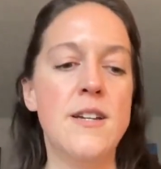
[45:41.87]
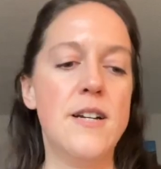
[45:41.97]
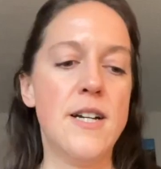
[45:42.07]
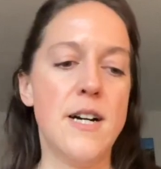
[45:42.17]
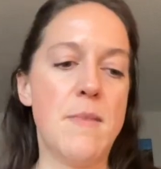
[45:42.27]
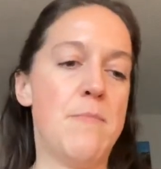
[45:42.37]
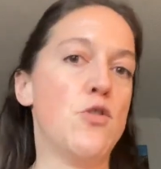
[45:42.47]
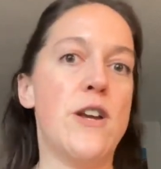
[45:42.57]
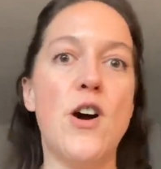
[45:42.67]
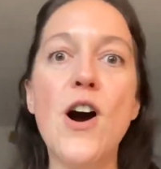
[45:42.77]
I'm
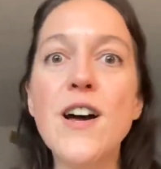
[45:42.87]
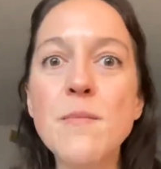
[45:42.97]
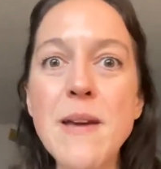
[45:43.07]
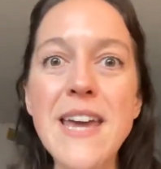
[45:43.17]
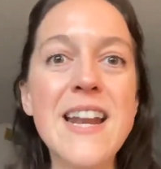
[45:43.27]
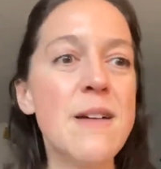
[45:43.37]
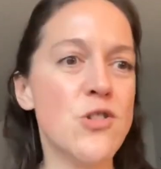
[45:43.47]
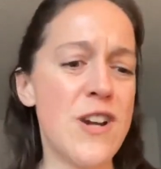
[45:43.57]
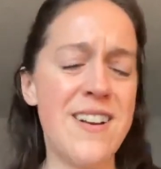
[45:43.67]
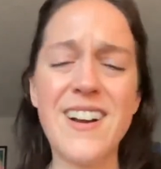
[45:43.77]
trying to automate. I'm
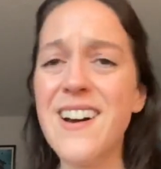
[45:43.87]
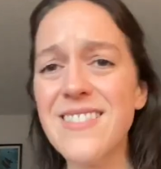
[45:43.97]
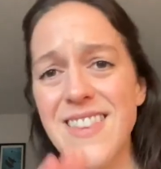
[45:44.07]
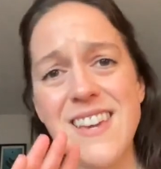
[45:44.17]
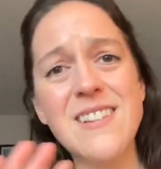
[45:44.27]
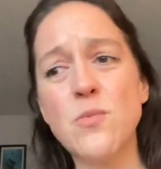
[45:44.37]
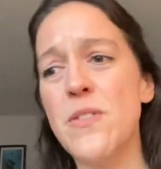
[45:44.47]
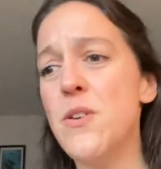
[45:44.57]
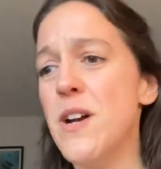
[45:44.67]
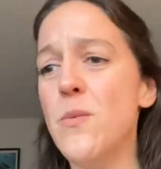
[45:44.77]
trying to cut things
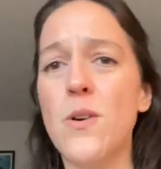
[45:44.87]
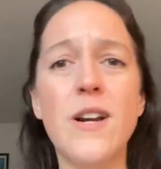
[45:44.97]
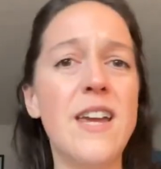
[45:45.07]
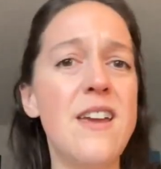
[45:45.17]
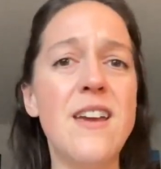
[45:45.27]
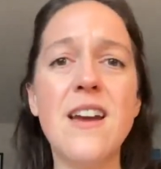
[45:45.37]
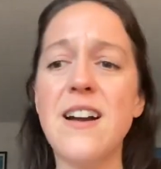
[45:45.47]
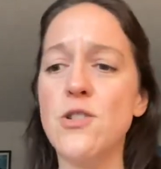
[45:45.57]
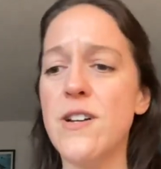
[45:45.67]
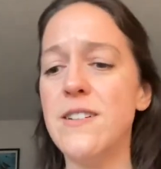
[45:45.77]
when they're not working.
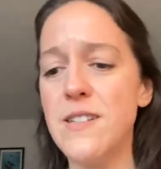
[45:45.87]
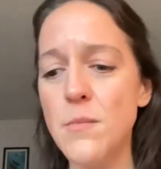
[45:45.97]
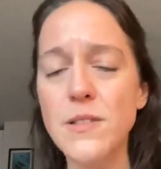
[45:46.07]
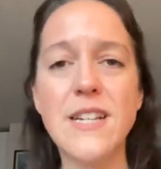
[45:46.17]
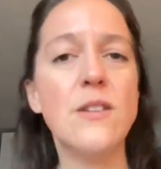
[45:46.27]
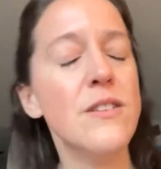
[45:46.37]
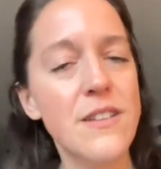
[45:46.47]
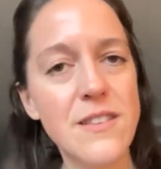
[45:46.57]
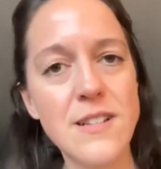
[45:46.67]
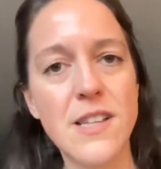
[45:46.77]
I try to double down on the
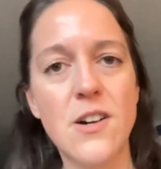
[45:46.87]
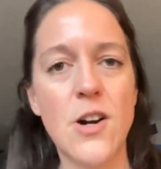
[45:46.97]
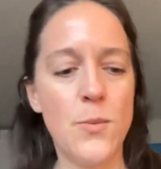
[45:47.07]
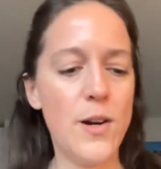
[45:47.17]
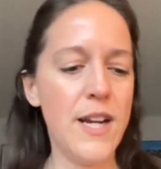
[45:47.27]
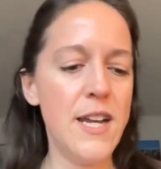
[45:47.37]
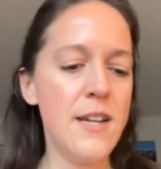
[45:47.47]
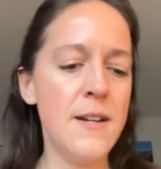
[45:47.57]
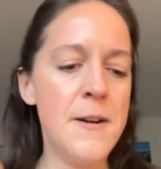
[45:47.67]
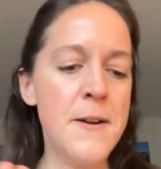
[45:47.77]
things that are
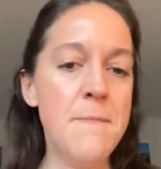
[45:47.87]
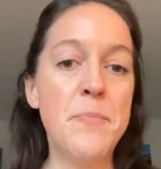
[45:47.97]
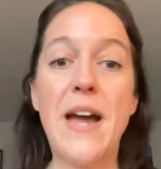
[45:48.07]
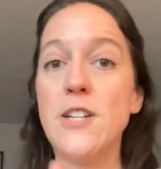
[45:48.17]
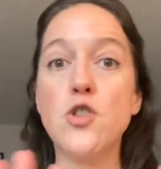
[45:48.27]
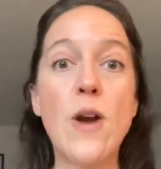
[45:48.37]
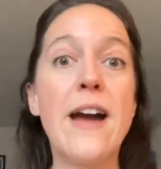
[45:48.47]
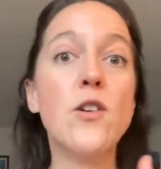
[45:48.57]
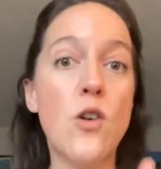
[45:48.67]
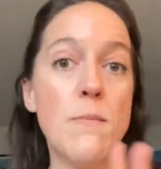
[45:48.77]
working. I
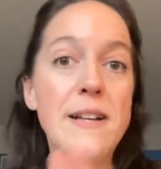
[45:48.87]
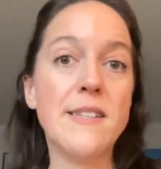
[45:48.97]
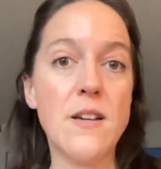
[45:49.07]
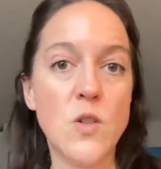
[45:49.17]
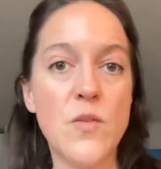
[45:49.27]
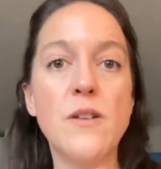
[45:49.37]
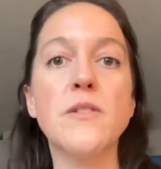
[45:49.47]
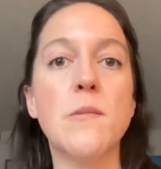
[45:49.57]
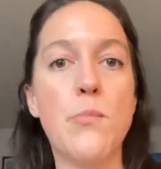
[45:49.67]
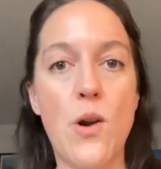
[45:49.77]
track all my sales
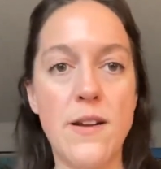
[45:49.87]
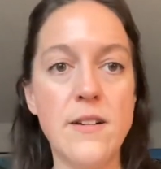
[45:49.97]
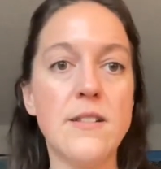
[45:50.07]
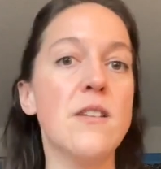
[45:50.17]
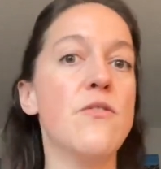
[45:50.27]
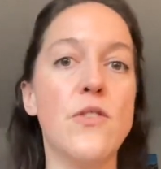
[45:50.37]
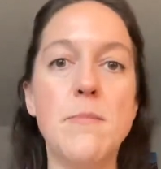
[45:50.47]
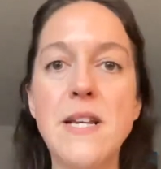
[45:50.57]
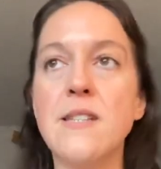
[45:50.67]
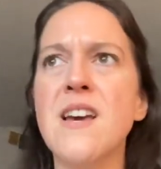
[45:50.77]
funnels and products and
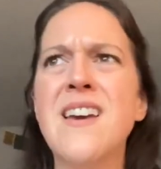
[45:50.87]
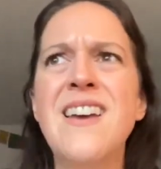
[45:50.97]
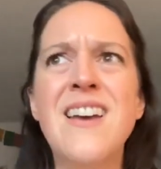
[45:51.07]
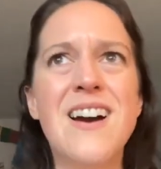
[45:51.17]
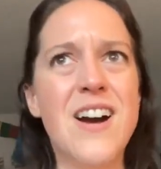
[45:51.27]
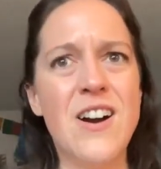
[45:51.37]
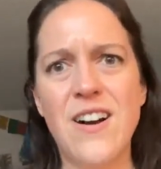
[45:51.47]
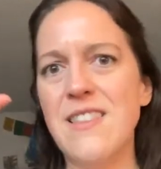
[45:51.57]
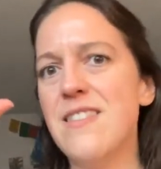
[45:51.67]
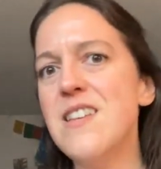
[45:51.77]
freebies. All
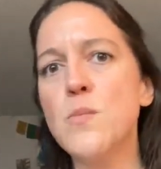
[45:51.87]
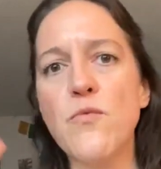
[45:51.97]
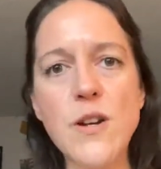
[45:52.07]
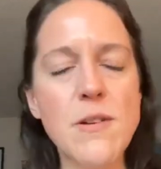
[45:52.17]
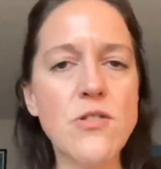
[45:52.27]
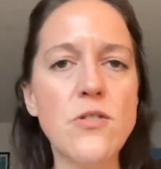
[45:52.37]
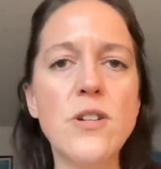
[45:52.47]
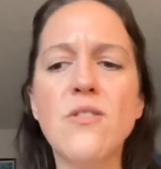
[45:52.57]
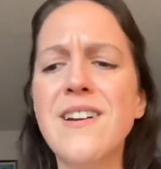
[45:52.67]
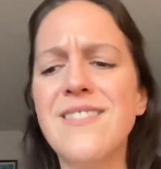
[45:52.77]
right, these freebies are
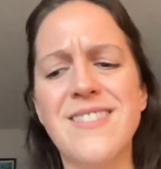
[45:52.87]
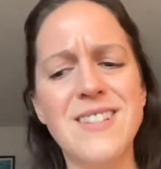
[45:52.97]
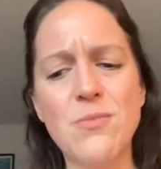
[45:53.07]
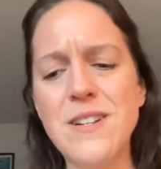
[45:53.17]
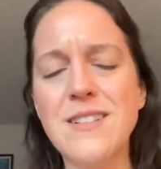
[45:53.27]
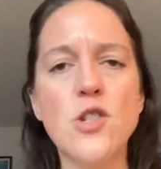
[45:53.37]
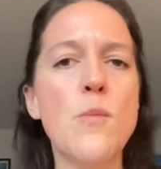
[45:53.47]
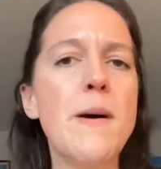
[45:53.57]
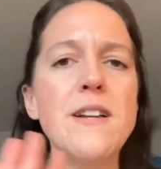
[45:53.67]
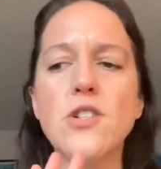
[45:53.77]
doing great. This one, not so
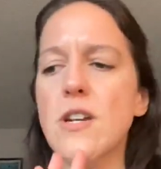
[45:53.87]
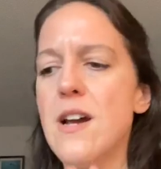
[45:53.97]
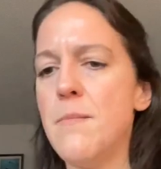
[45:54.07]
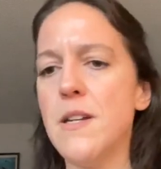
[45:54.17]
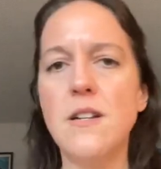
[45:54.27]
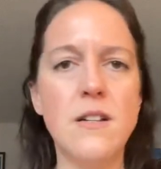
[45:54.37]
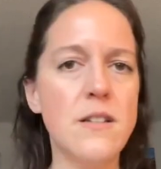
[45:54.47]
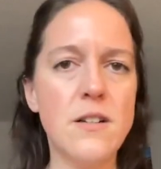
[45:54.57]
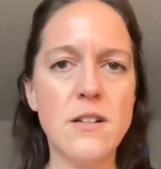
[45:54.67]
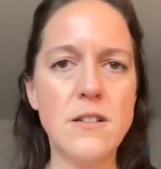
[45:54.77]
much. I'm going to,
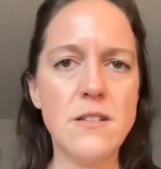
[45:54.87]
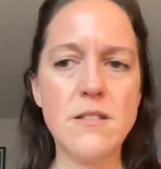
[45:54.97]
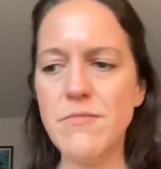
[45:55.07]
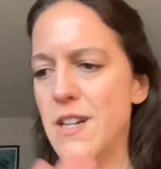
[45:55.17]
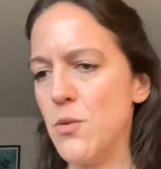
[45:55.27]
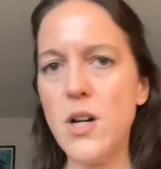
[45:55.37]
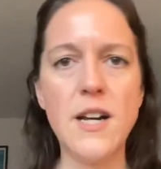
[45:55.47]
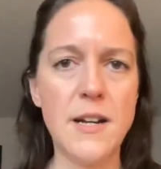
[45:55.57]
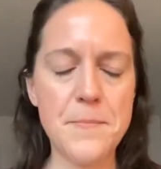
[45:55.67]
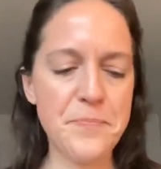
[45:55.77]

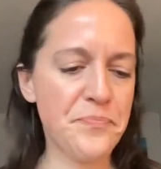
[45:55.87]
cut it.